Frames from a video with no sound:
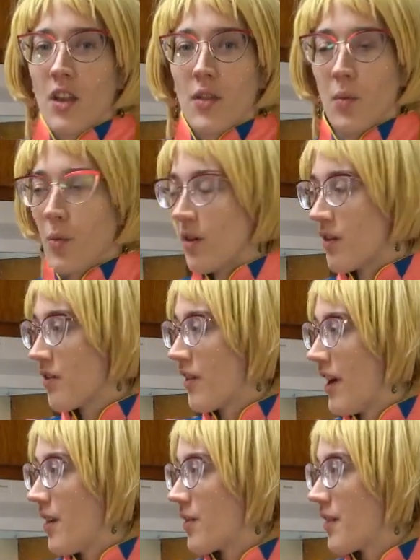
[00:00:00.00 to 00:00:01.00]
The word
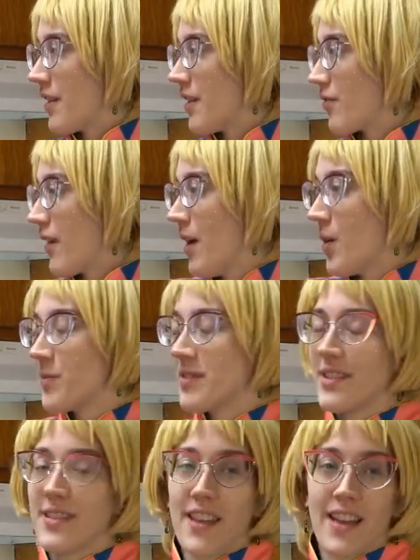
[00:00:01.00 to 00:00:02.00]
around the realms
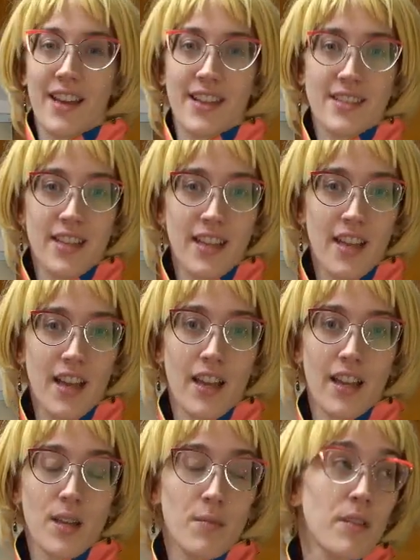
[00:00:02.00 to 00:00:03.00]
is that
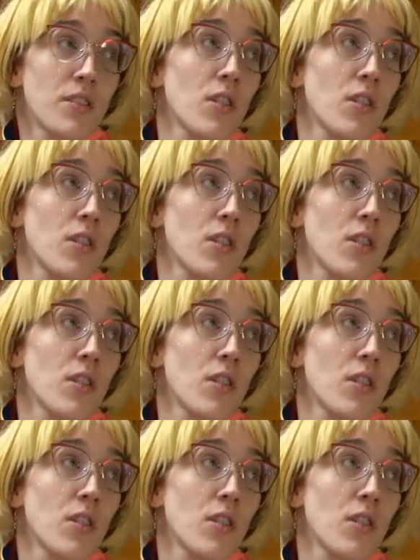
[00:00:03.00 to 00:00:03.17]
I am a